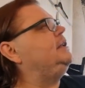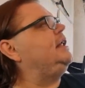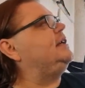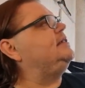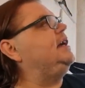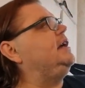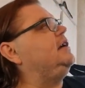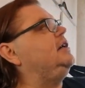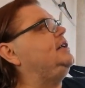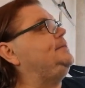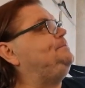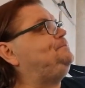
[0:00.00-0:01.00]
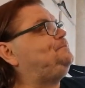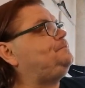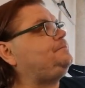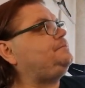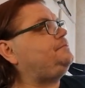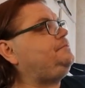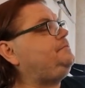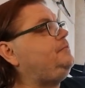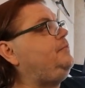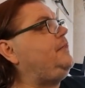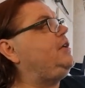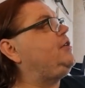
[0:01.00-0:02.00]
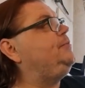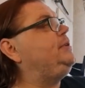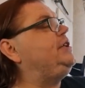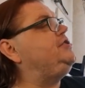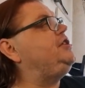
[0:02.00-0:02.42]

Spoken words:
Like I say, I got a complete